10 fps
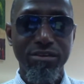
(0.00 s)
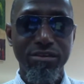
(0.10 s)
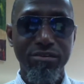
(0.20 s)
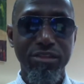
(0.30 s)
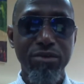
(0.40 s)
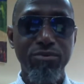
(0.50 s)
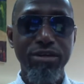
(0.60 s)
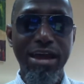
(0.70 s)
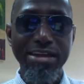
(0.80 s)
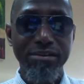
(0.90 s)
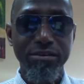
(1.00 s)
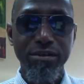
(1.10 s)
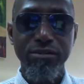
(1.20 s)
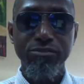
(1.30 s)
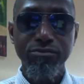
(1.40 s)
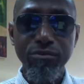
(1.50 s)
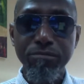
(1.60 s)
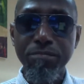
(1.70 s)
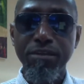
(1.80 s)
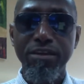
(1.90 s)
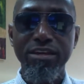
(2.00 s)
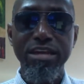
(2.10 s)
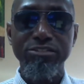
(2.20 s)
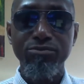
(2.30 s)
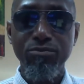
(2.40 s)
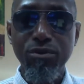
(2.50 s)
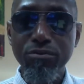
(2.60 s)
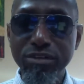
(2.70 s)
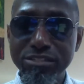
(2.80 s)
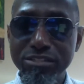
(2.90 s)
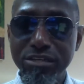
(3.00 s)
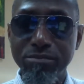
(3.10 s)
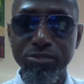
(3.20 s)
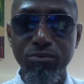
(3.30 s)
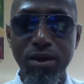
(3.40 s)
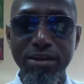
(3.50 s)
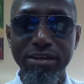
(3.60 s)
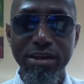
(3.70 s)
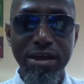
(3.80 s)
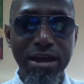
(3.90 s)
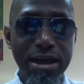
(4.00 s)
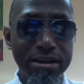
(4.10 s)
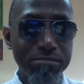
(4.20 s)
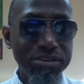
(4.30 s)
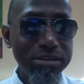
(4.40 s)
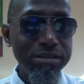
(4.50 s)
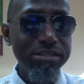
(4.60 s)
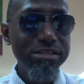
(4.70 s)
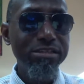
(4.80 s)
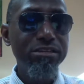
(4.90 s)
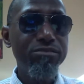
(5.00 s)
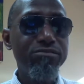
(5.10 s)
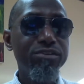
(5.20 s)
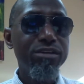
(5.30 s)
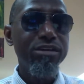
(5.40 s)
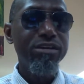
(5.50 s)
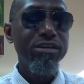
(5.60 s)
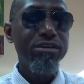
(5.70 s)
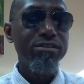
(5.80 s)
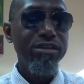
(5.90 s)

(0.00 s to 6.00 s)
they would like. So he has to work with the same squad. And I believe they